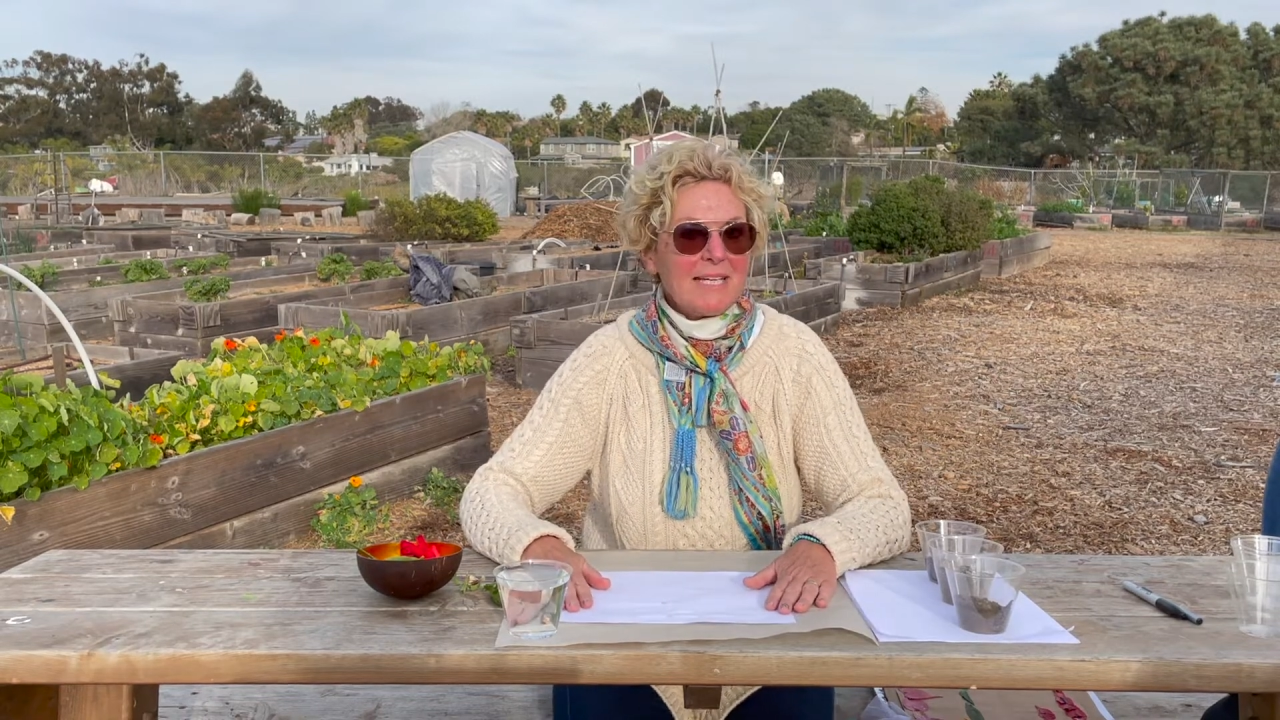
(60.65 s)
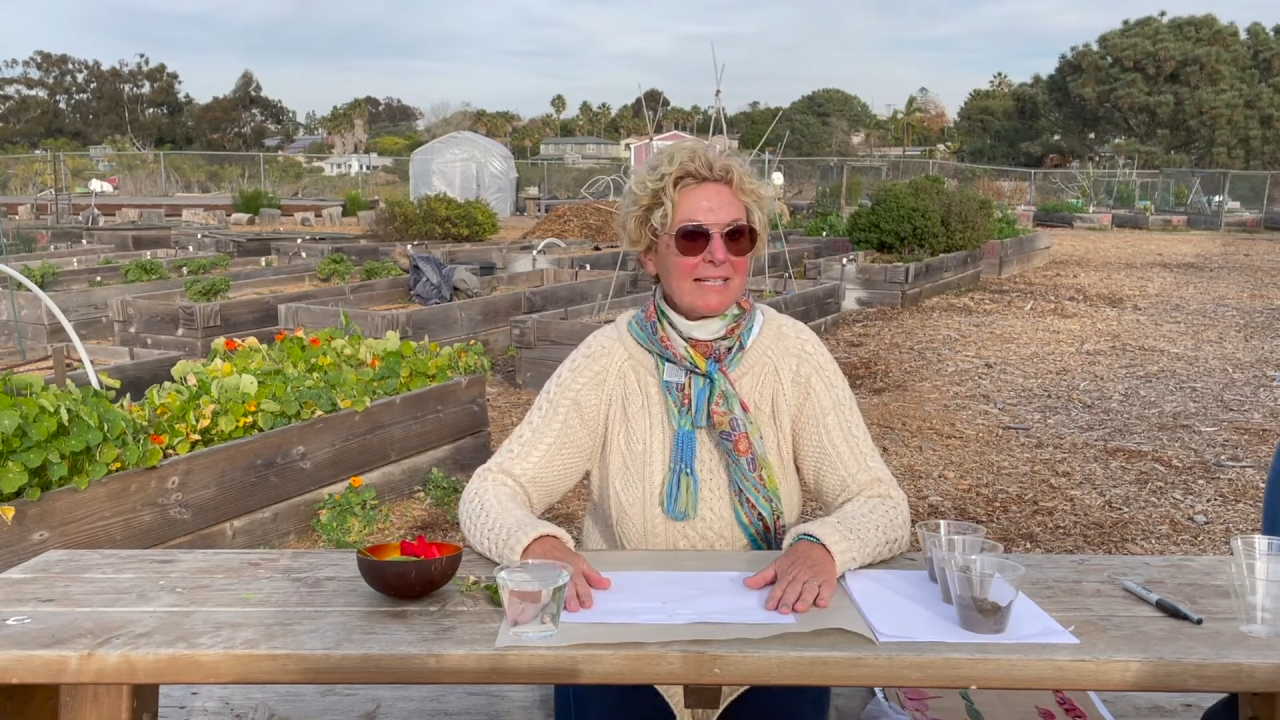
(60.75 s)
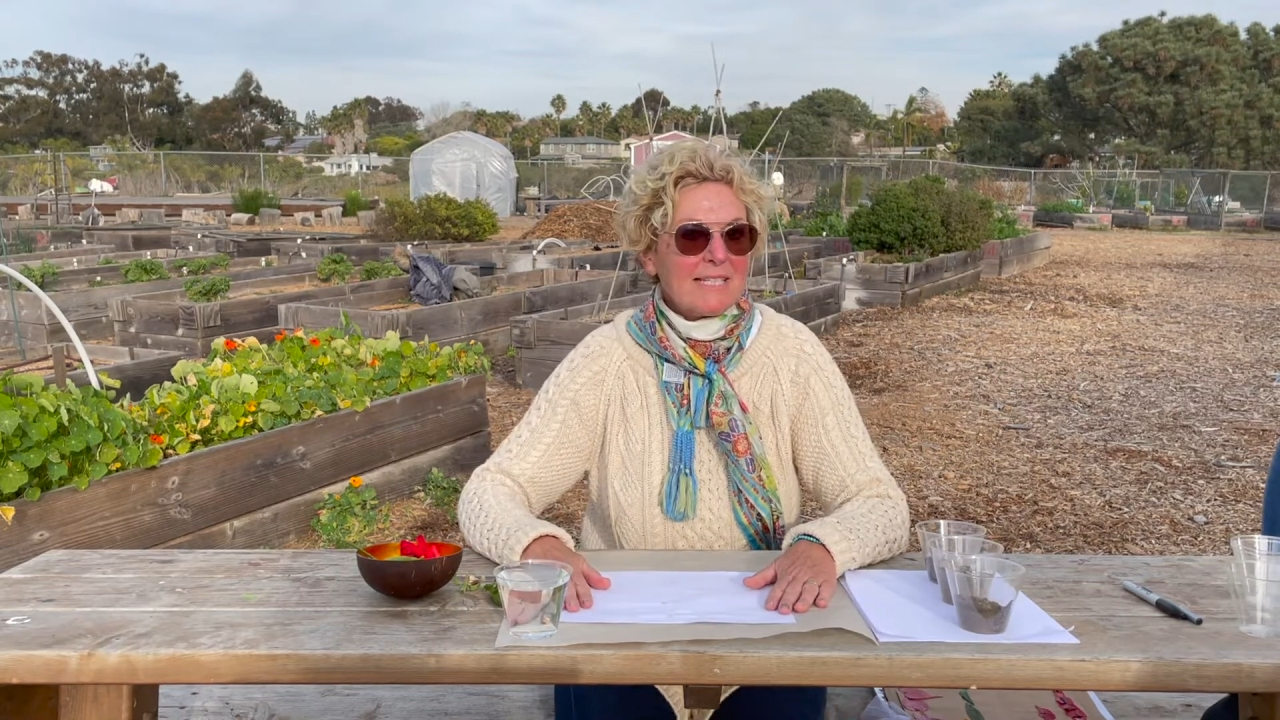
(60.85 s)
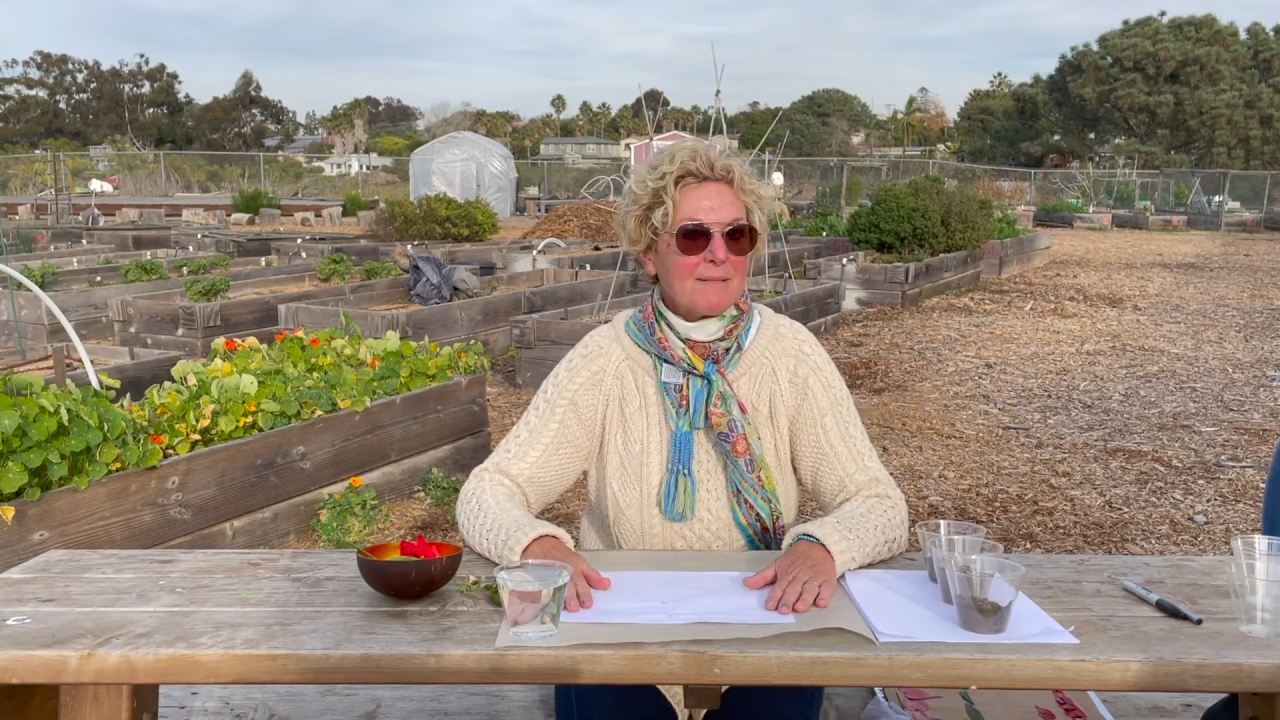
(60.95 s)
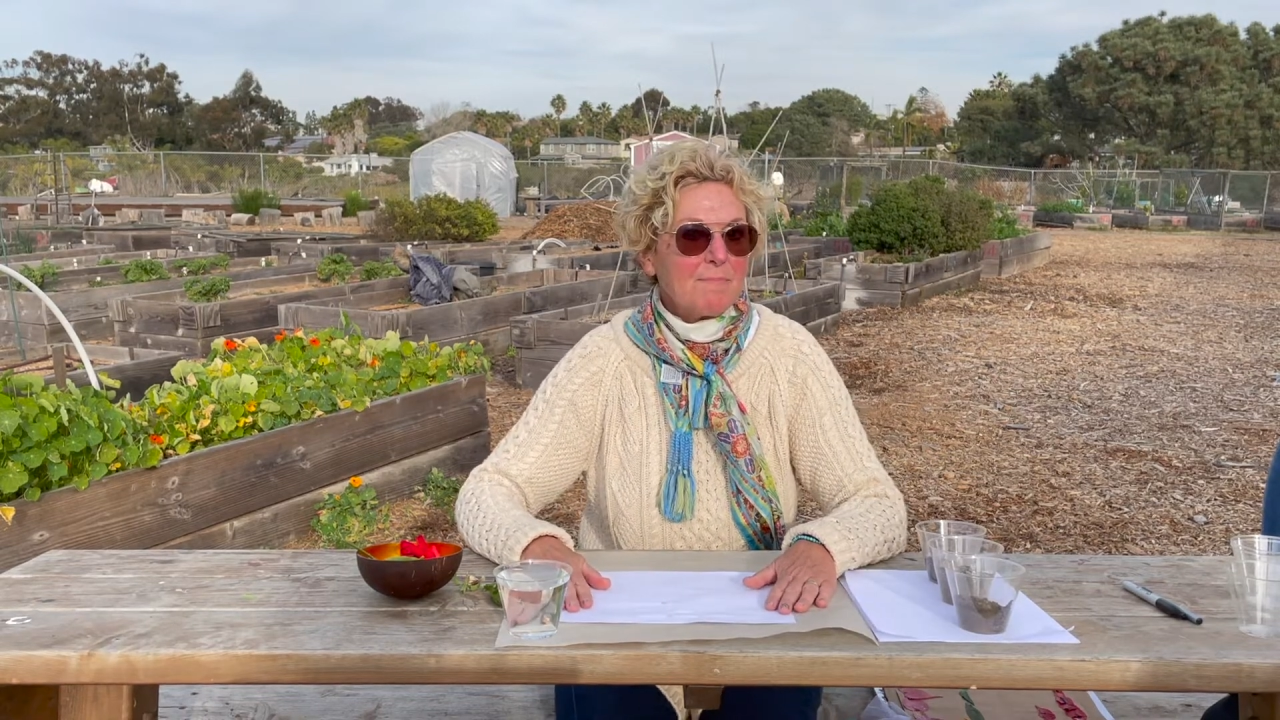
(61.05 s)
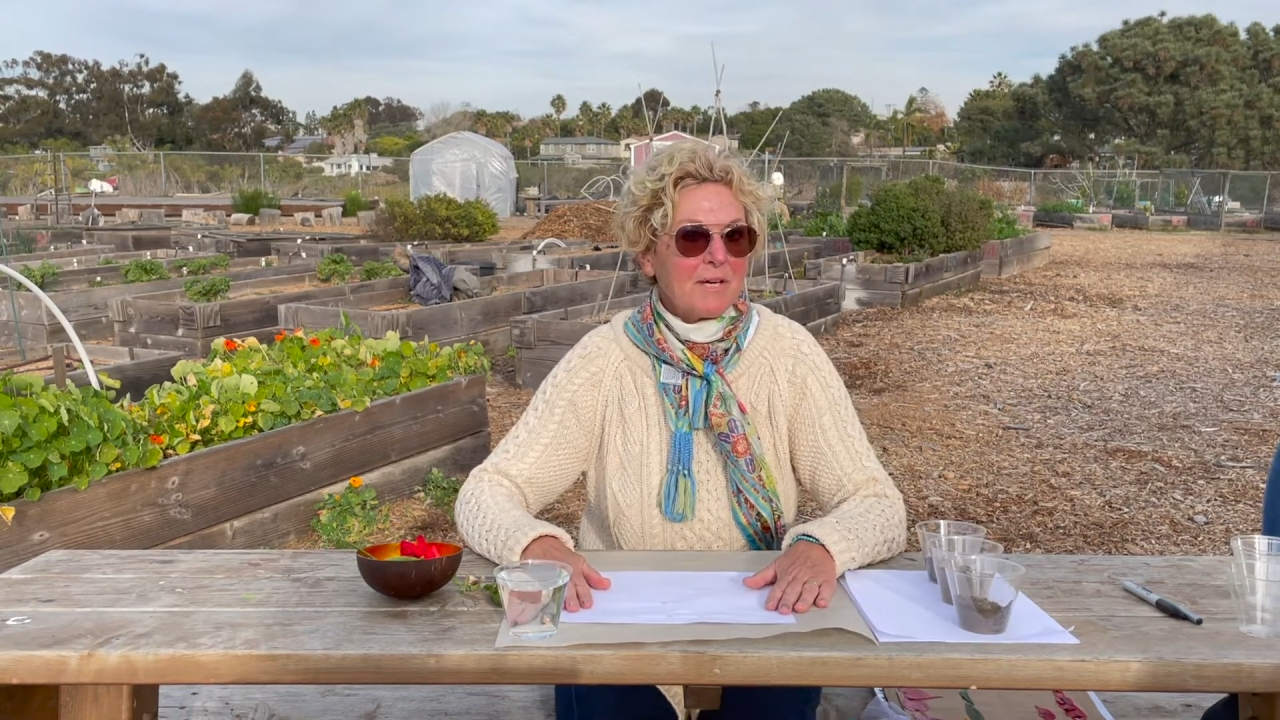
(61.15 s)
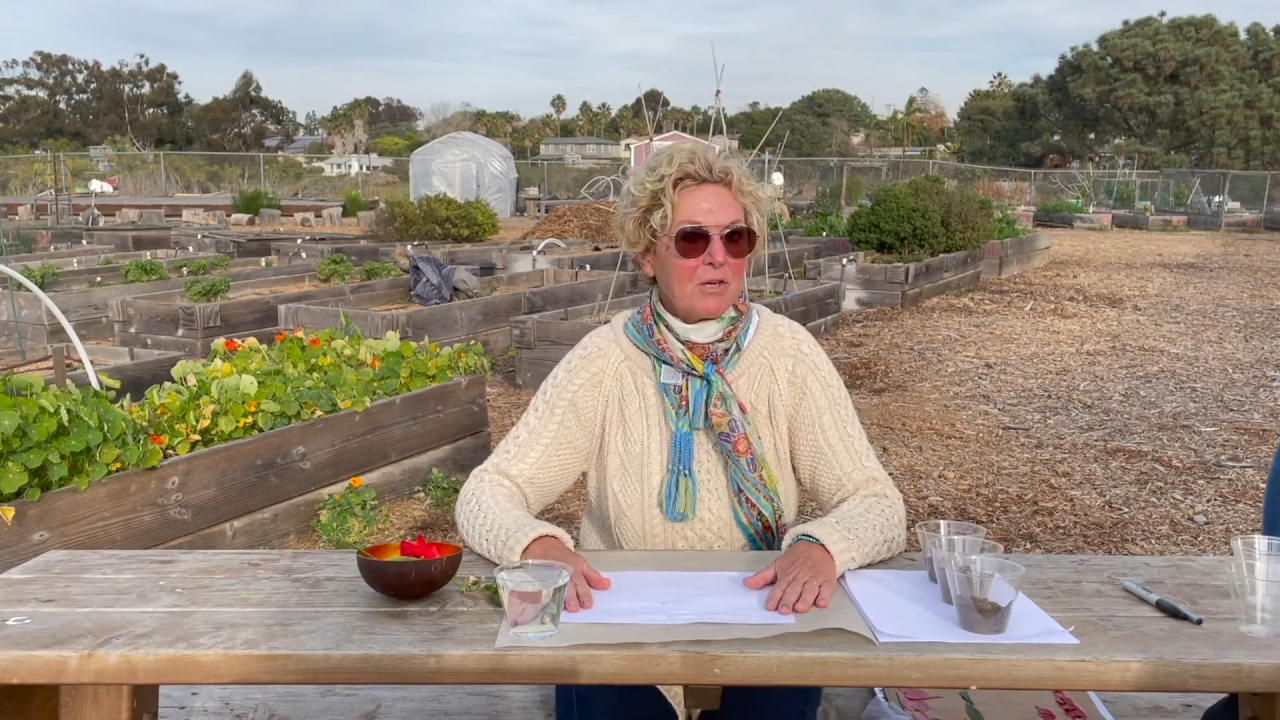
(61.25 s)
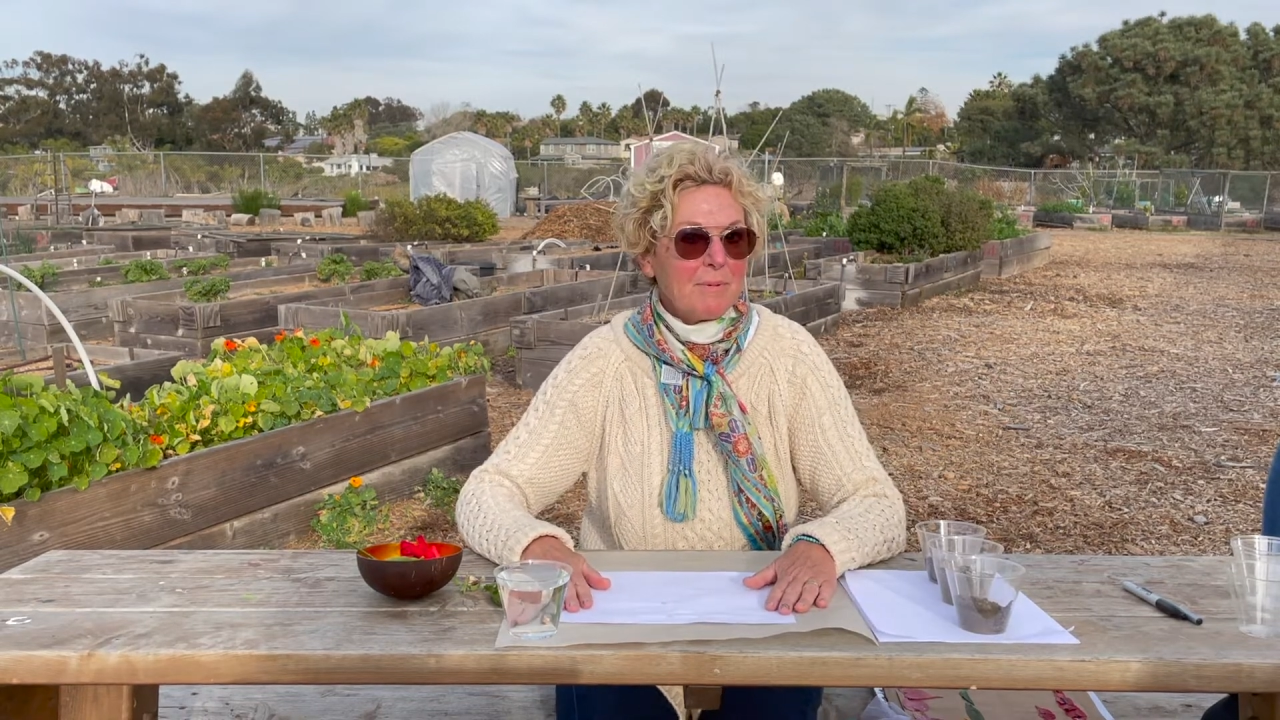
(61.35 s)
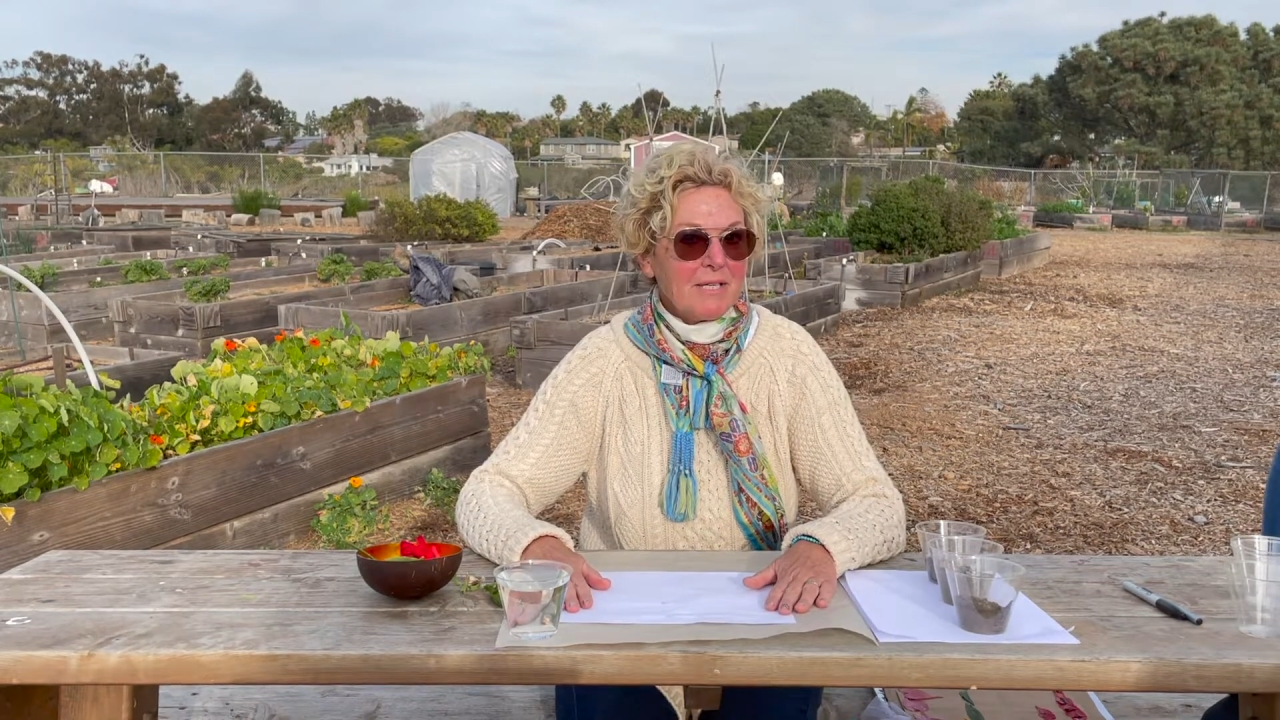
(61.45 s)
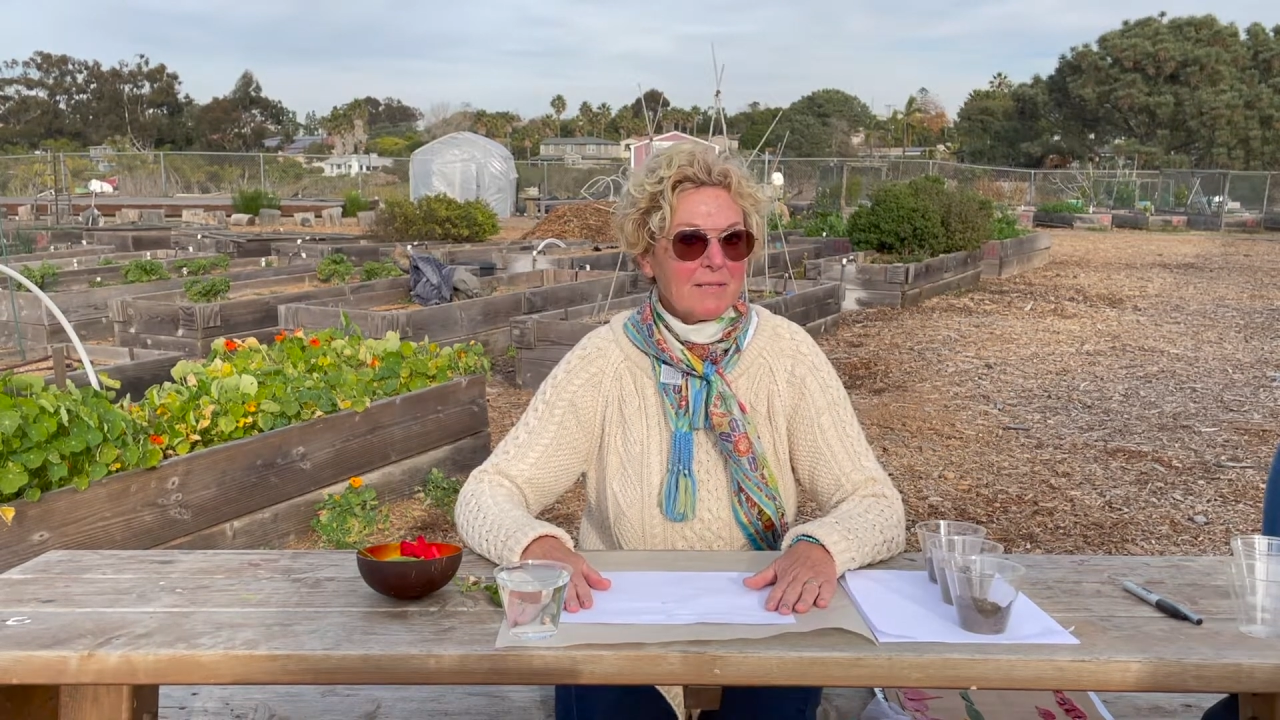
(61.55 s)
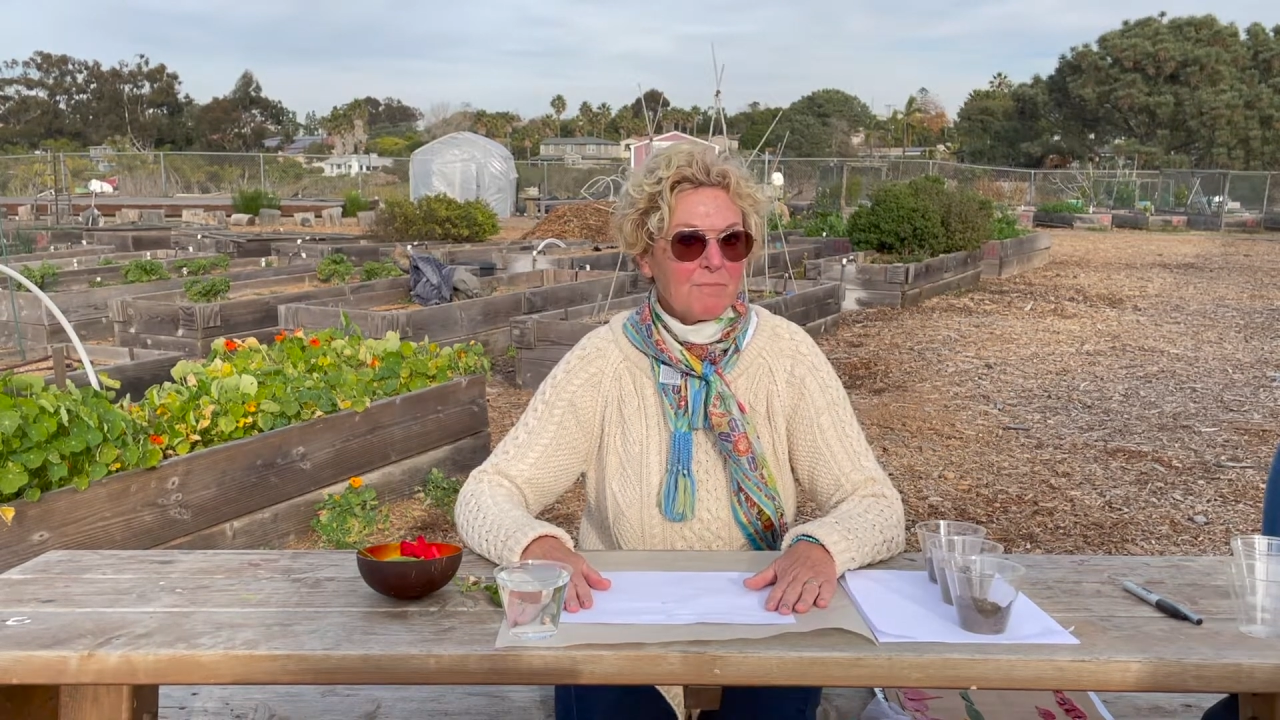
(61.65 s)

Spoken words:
experiment